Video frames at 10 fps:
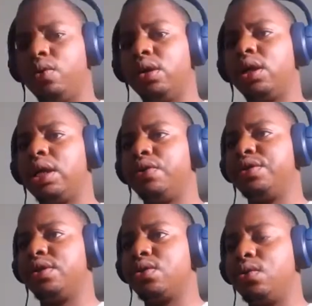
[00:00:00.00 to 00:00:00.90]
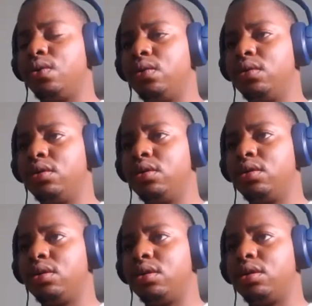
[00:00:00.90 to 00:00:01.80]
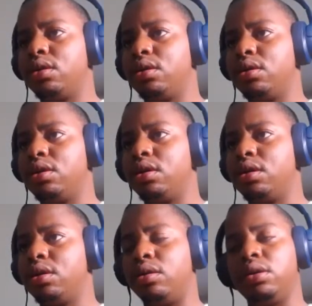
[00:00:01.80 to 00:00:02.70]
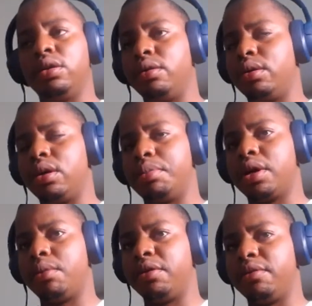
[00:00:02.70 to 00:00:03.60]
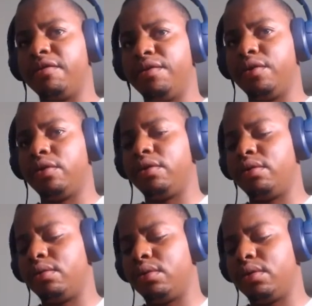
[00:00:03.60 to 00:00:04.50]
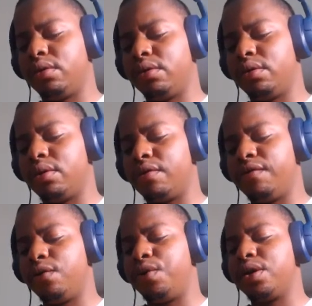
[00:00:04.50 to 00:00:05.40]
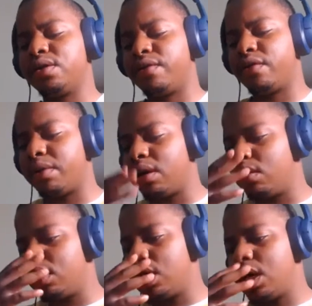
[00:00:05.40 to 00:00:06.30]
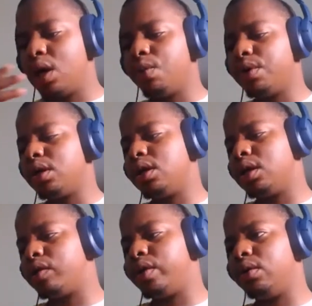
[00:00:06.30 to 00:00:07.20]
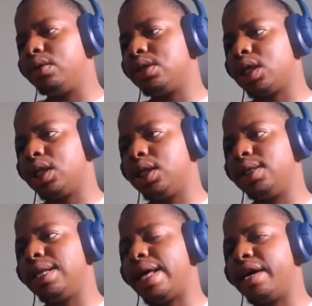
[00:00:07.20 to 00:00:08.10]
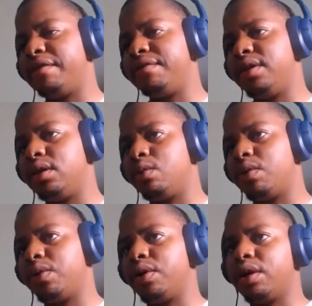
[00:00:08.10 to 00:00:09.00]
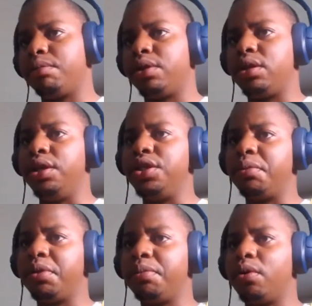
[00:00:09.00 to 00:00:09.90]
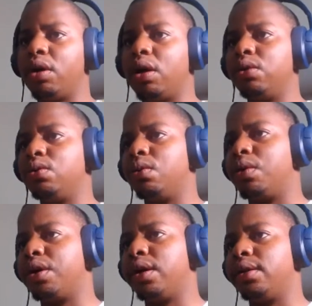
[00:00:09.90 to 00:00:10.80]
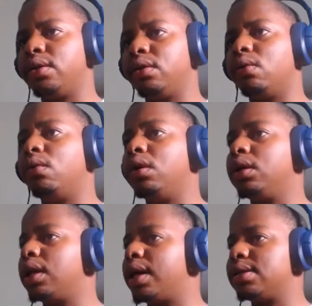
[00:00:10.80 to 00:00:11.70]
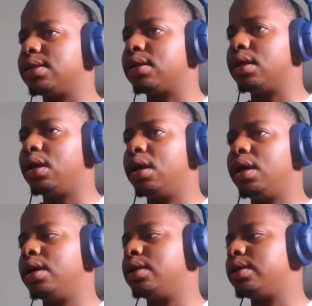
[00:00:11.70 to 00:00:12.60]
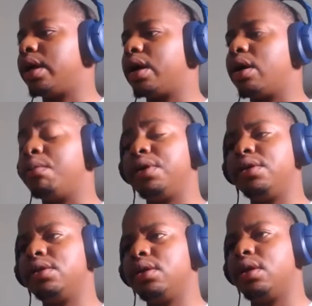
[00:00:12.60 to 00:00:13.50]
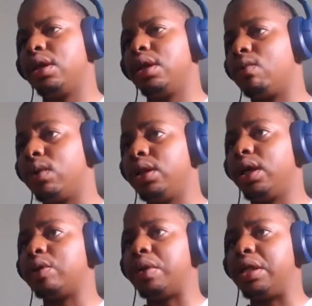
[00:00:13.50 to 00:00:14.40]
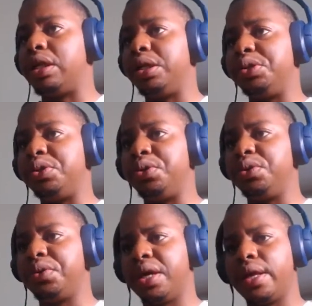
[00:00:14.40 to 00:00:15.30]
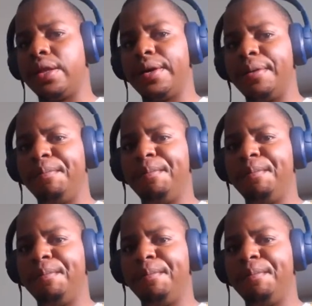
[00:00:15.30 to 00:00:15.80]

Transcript: gonna launch the school on the upcoming on the few weeks from now. We started this live thing where we're gonna be teaching people how to work in world-class tech companies, like what they actually need to do to get there.